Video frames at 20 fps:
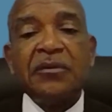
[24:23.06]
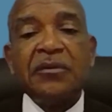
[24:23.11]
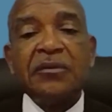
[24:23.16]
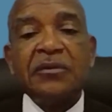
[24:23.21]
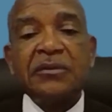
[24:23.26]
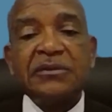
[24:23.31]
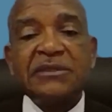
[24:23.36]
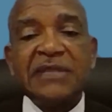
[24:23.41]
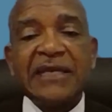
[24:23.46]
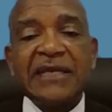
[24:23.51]

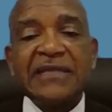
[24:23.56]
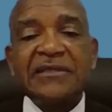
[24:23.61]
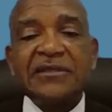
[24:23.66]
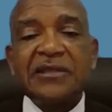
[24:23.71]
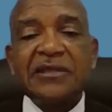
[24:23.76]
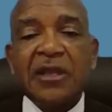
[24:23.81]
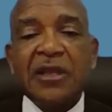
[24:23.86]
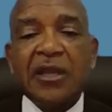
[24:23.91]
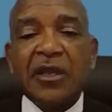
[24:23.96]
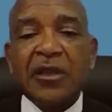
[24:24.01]
that
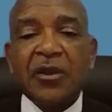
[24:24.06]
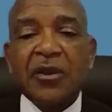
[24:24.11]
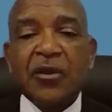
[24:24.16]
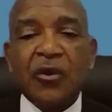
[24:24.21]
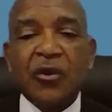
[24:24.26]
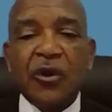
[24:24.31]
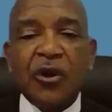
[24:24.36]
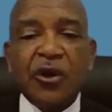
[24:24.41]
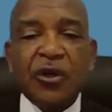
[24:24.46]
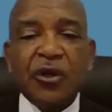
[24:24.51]

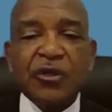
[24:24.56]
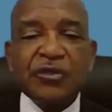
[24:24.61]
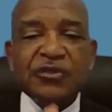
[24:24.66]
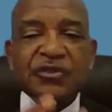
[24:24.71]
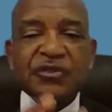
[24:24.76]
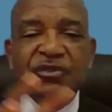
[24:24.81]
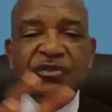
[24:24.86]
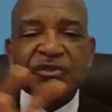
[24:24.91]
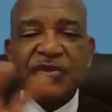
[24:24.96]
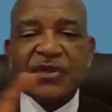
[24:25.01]

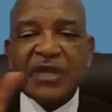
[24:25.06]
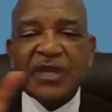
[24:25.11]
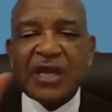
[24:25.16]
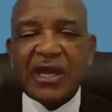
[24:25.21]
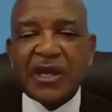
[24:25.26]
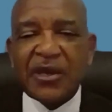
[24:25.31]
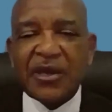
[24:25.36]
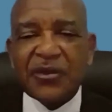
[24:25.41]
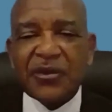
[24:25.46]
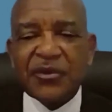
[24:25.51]
goes
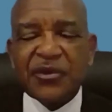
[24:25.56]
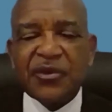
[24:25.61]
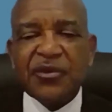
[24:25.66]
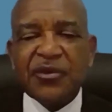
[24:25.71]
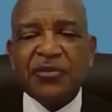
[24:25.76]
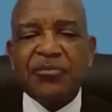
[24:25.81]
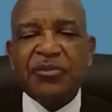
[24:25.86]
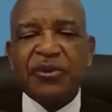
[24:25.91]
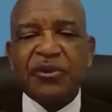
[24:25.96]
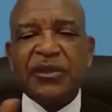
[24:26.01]
around your
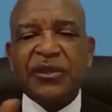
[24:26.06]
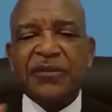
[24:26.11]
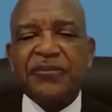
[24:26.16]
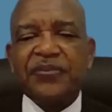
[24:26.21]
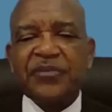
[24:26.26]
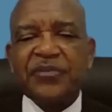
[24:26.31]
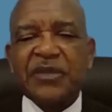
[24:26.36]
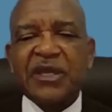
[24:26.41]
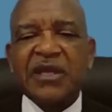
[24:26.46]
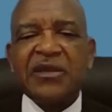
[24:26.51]
body.
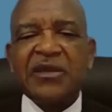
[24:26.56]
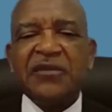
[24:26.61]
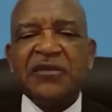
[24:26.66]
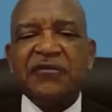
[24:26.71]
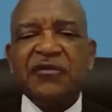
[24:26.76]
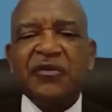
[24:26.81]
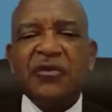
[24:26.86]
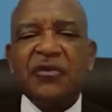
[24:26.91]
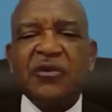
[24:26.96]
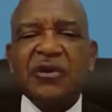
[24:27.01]
And if
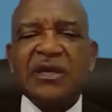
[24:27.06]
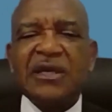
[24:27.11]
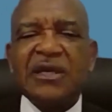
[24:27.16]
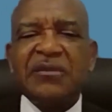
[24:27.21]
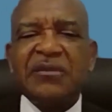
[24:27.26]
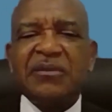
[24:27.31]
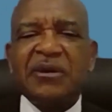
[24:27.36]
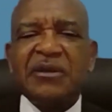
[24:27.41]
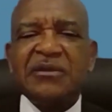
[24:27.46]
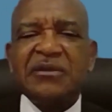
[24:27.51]
you look at
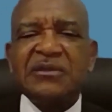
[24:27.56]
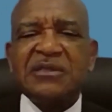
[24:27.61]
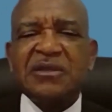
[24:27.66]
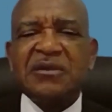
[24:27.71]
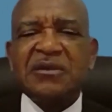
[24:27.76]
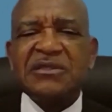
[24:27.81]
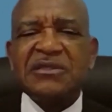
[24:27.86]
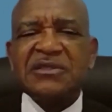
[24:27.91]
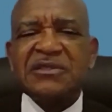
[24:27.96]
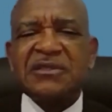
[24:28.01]
about the
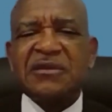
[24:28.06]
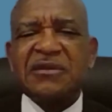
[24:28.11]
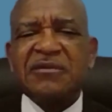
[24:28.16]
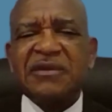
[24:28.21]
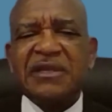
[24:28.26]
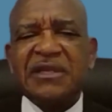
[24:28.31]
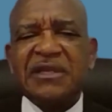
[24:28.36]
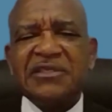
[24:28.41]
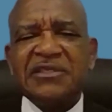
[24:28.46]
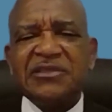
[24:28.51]
concept of
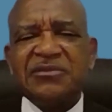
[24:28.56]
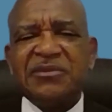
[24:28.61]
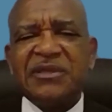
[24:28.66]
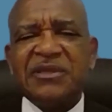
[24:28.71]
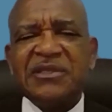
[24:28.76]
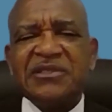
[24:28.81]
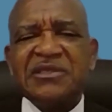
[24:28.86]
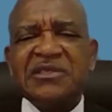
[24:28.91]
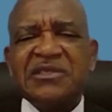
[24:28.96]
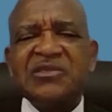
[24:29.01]
energy
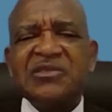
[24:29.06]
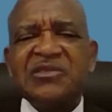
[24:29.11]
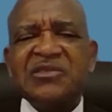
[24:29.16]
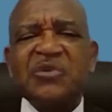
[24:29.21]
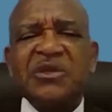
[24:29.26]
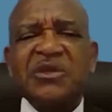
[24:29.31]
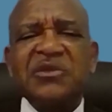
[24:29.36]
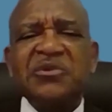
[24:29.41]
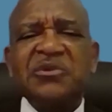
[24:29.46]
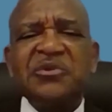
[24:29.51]
medicine, is
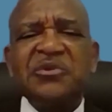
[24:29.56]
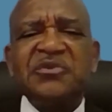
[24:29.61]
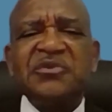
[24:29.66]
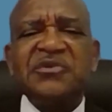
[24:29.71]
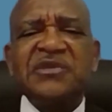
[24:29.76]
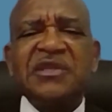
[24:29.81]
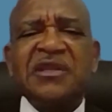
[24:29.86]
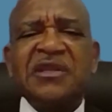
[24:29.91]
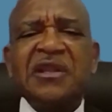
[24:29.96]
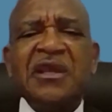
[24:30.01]
what you
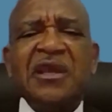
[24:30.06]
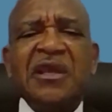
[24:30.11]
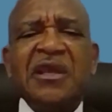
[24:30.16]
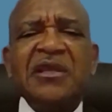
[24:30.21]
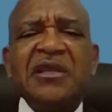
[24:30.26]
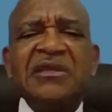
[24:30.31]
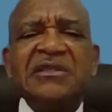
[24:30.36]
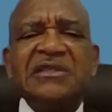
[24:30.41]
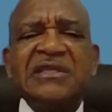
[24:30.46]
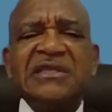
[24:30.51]
use in
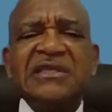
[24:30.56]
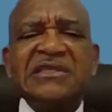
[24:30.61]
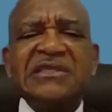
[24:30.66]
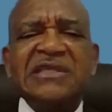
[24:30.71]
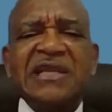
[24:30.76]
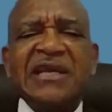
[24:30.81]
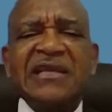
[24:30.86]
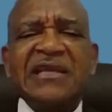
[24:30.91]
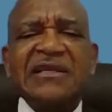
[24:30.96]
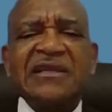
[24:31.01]
things
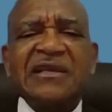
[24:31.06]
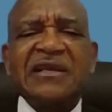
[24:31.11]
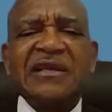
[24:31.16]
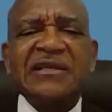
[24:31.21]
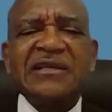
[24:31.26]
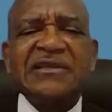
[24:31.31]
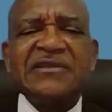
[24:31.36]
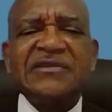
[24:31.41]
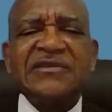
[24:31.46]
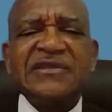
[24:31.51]
like
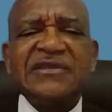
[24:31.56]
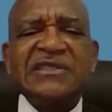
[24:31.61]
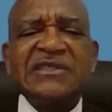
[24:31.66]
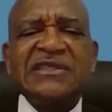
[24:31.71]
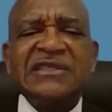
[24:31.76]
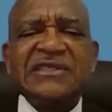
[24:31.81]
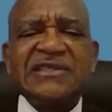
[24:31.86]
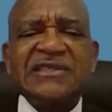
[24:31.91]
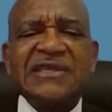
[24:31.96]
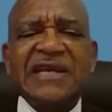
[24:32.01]

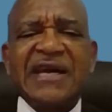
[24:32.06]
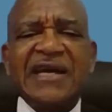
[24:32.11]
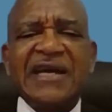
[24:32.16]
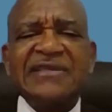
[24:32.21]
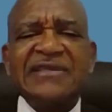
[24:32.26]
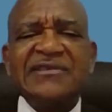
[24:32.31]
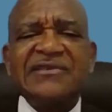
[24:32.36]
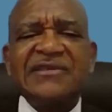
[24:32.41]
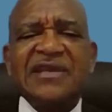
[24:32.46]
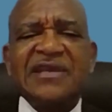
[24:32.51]
CT
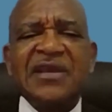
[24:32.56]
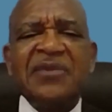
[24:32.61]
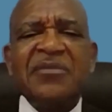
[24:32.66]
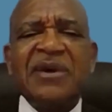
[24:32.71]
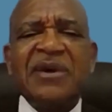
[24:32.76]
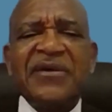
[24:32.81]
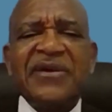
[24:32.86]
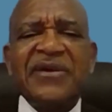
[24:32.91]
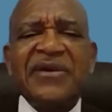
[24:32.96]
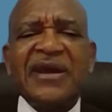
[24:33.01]
scans,
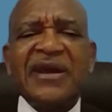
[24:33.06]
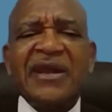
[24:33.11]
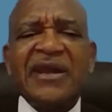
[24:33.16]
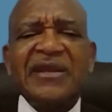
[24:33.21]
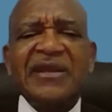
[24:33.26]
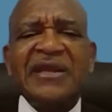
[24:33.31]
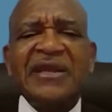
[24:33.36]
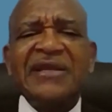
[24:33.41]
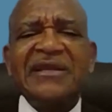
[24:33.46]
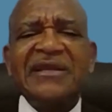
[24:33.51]
MRI,
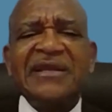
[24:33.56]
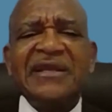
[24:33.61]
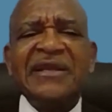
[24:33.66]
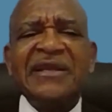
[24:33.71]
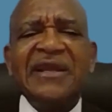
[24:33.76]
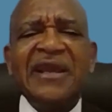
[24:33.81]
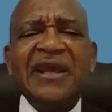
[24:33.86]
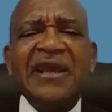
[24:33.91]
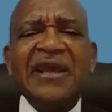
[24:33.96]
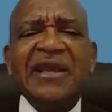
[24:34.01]
and then
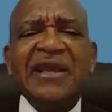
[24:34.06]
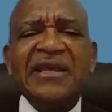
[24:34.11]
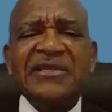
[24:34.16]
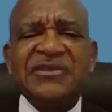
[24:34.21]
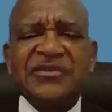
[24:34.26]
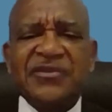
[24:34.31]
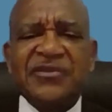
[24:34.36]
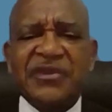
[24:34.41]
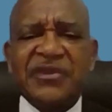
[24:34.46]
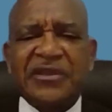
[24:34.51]

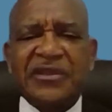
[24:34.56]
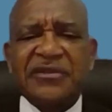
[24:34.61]
X-ray.